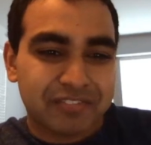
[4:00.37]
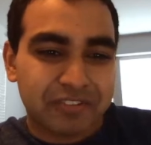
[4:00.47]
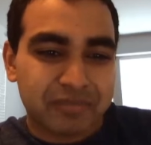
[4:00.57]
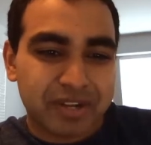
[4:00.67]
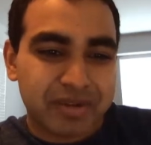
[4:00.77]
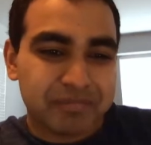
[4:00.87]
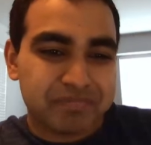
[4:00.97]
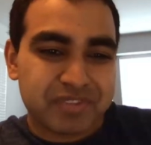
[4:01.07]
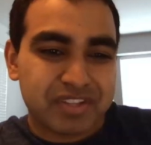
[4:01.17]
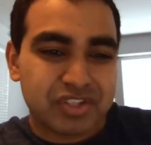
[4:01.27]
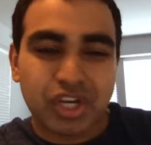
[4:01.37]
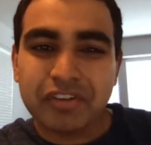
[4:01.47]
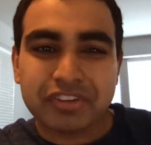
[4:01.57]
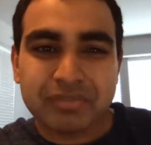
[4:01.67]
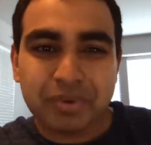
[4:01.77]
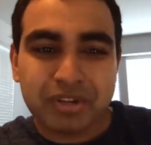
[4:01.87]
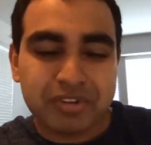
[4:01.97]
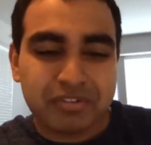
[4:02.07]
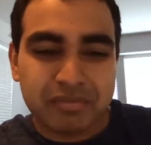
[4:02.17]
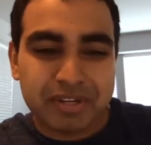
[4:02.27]
from a JavaScript point of
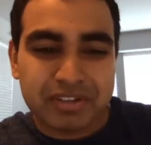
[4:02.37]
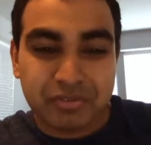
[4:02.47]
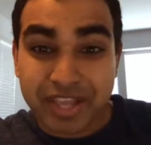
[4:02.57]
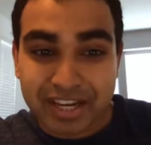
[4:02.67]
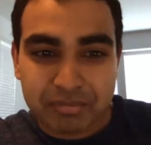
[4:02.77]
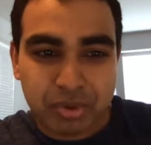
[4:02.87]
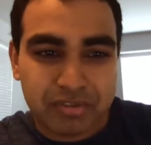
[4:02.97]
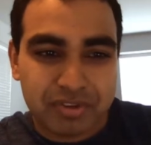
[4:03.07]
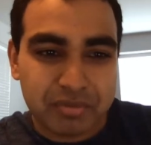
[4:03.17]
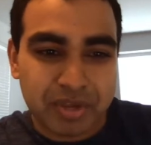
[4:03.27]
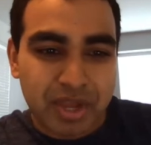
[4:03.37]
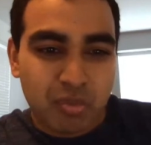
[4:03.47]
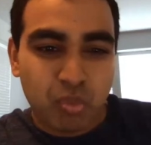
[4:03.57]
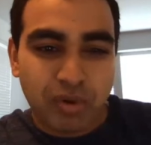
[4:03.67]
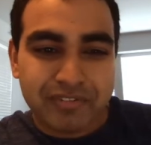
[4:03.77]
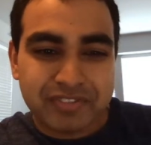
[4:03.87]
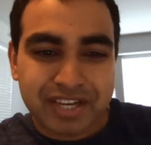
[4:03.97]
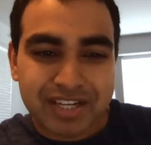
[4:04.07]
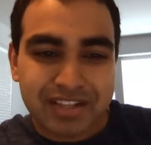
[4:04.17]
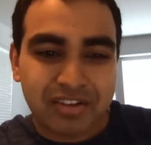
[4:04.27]
view, from a React point of view, what we've
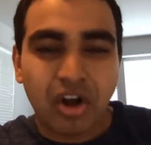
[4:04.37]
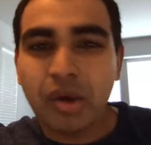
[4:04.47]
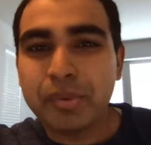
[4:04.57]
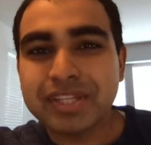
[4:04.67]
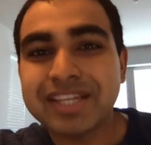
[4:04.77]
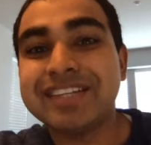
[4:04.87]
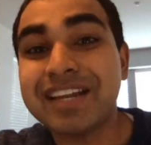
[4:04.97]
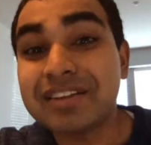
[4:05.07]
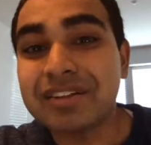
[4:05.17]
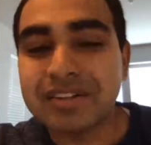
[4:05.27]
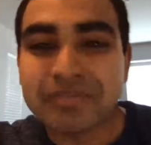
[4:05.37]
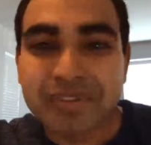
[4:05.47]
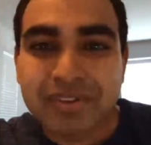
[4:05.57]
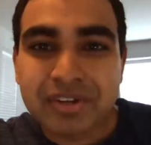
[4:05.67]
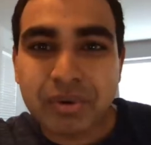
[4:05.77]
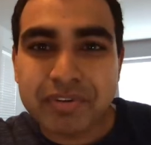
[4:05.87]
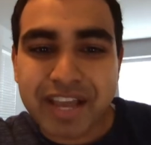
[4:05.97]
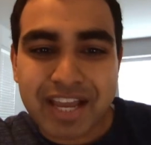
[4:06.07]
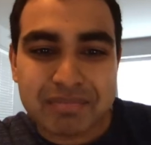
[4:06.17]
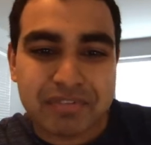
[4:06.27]
done is almost identical to what we
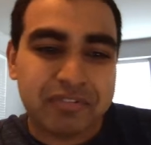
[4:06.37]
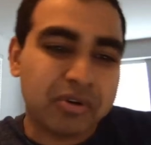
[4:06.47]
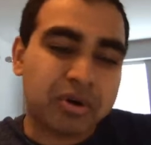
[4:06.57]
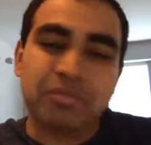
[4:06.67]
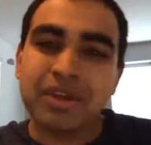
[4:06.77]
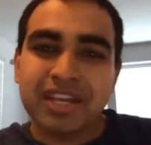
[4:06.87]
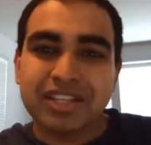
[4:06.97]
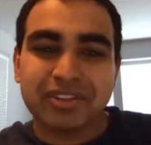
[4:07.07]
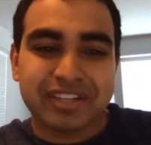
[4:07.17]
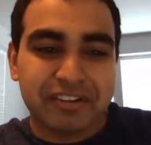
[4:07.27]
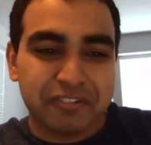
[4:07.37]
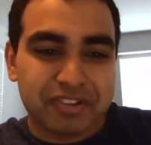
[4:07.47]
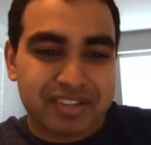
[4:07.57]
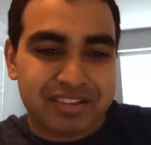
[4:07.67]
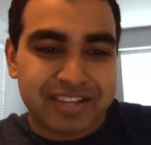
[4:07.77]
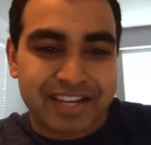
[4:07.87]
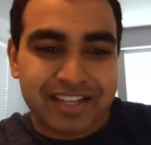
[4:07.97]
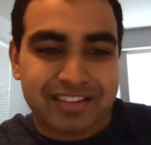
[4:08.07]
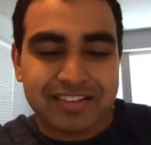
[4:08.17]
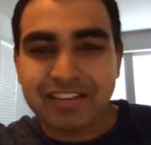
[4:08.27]
had before. The only difference is that
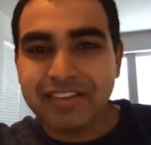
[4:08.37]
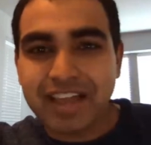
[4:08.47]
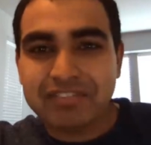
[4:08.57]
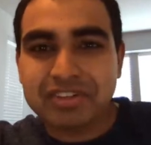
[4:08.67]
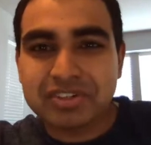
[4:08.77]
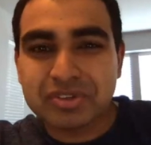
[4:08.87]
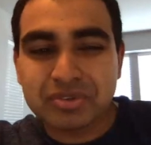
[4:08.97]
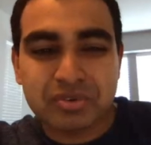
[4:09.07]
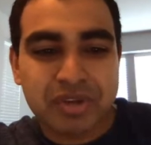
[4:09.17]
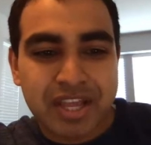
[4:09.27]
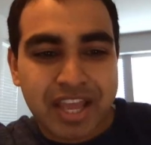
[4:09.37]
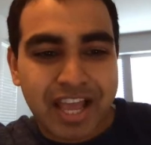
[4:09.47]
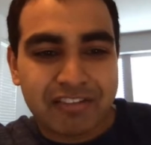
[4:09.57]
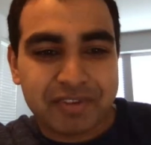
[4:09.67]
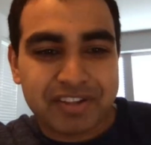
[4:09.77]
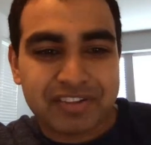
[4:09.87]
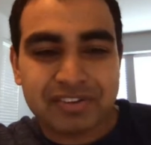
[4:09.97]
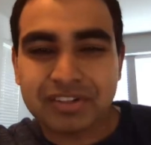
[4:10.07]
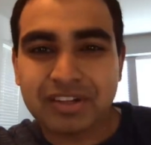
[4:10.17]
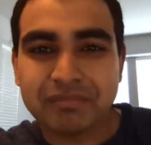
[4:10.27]
instead of having to have my
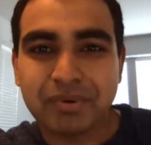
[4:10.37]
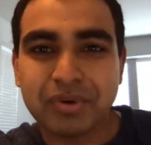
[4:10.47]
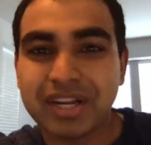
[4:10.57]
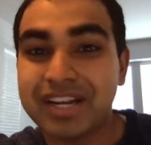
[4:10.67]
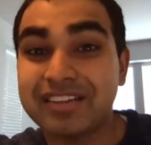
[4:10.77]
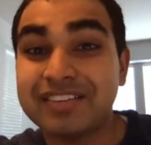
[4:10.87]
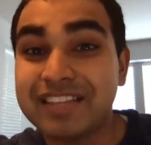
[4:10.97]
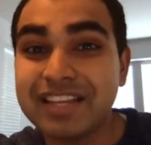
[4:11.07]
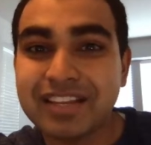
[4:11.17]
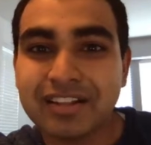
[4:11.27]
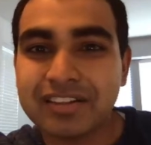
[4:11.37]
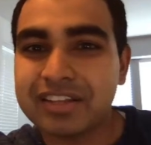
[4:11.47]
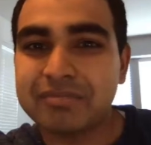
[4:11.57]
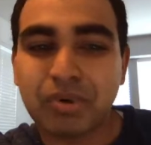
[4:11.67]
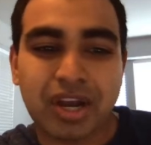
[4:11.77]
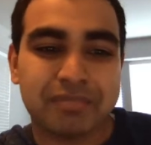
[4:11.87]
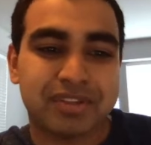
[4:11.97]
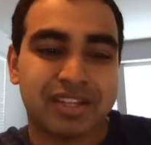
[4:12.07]
circle component and its details, like its props,